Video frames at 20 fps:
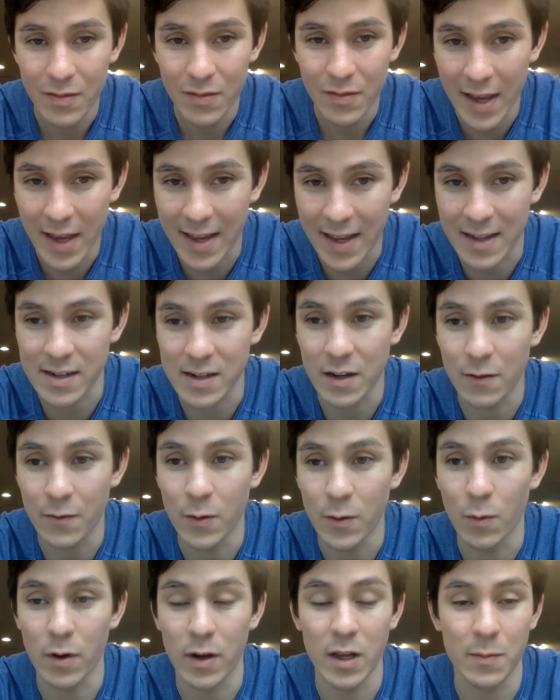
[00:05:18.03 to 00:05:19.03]
And if
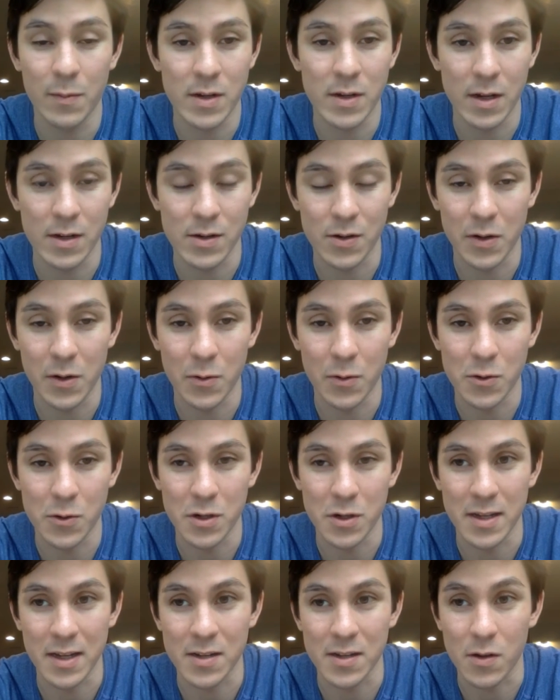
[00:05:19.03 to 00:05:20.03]
you want to hypnotize your
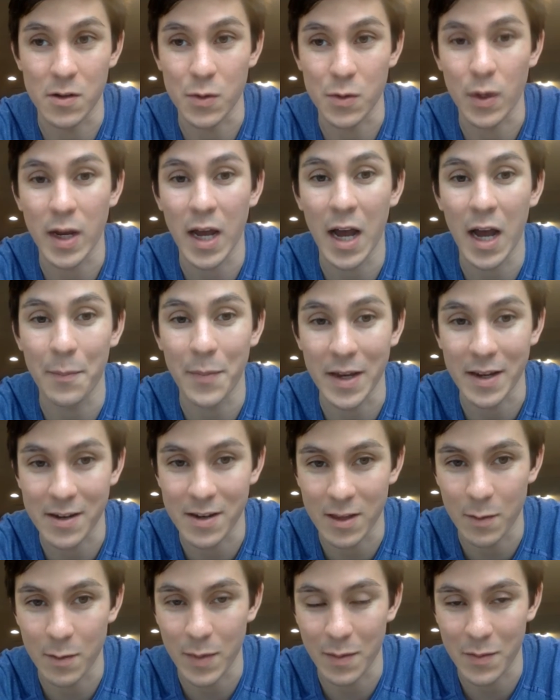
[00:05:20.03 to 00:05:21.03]
coaches, that's also coming
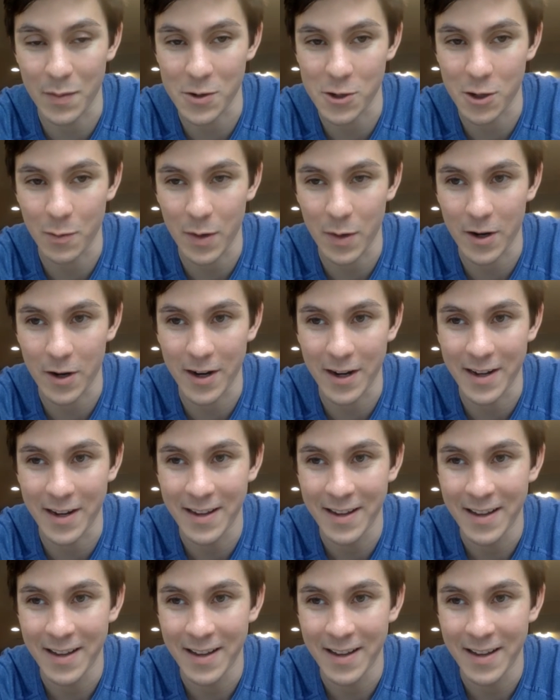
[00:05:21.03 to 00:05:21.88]
to the membership area.